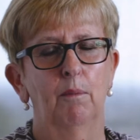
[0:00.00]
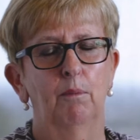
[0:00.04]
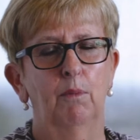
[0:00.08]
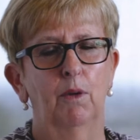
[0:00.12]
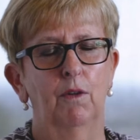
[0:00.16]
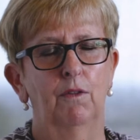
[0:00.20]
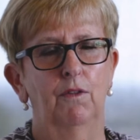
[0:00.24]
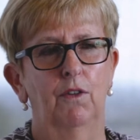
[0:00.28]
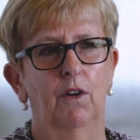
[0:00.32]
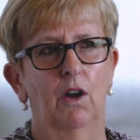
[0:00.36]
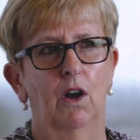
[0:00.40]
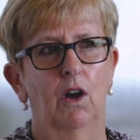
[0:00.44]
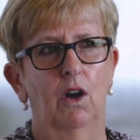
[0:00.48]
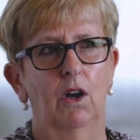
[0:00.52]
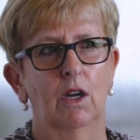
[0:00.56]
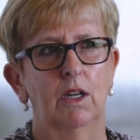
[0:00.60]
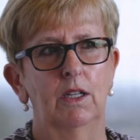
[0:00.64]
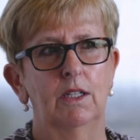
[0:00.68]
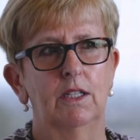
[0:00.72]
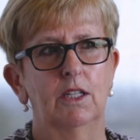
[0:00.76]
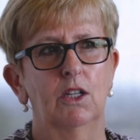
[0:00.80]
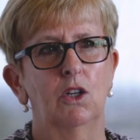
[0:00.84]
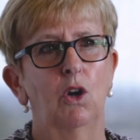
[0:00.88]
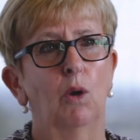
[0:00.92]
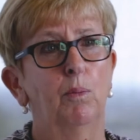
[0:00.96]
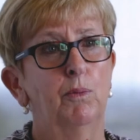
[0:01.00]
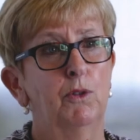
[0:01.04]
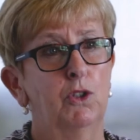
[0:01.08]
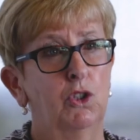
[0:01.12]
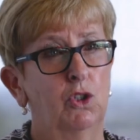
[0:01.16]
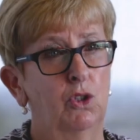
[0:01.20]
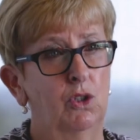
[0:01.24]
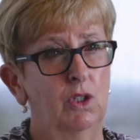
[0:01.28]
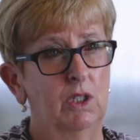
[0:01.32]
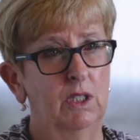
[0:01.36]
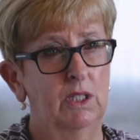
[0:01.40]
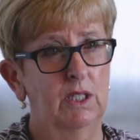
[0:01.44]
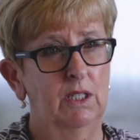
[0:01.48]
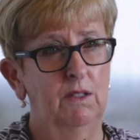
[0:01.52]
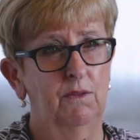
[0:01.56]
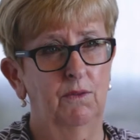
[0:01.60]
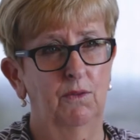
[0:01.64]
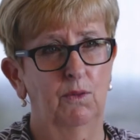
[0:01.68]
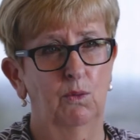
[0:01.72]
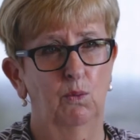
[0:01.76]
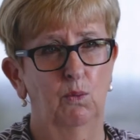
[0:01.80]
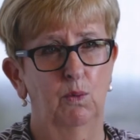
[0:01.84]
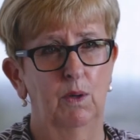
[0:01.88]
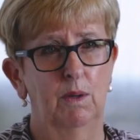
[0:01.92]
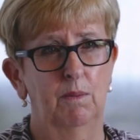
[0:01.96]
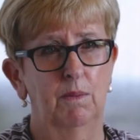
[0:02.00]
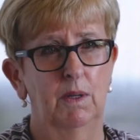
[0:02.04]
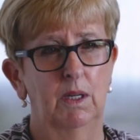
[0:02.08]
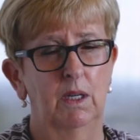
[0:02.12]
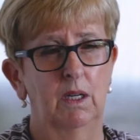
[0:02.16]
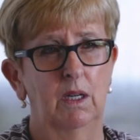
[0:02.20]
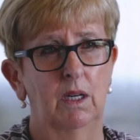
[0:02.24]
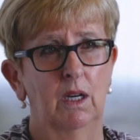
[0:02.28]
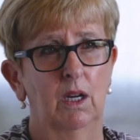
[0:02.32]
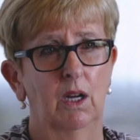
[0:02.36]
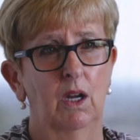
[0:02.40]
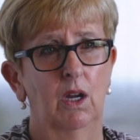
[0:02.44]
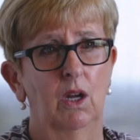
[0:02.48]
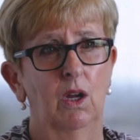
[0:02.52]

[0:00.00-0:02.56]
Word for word: provides an opportunity for women